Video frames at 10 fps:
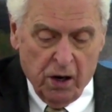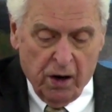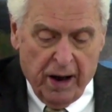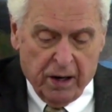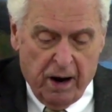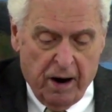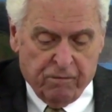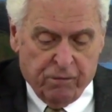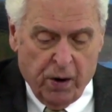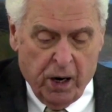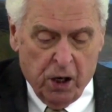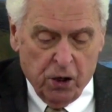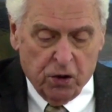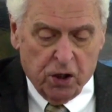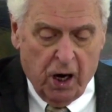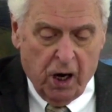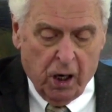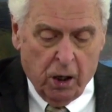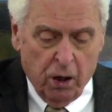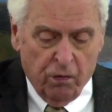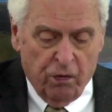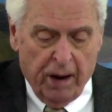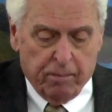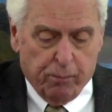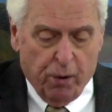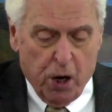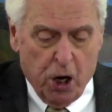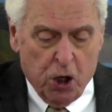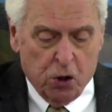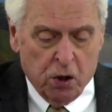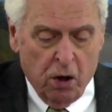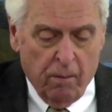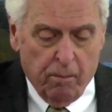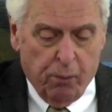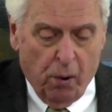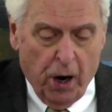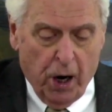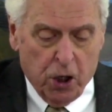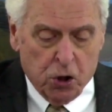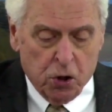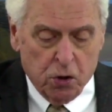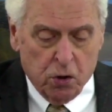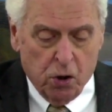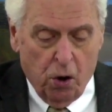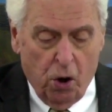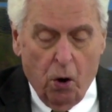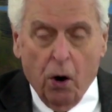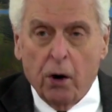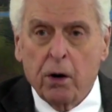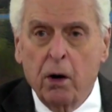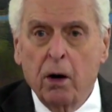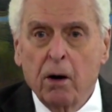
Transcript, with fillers: Let everything that breathes praise the Lord,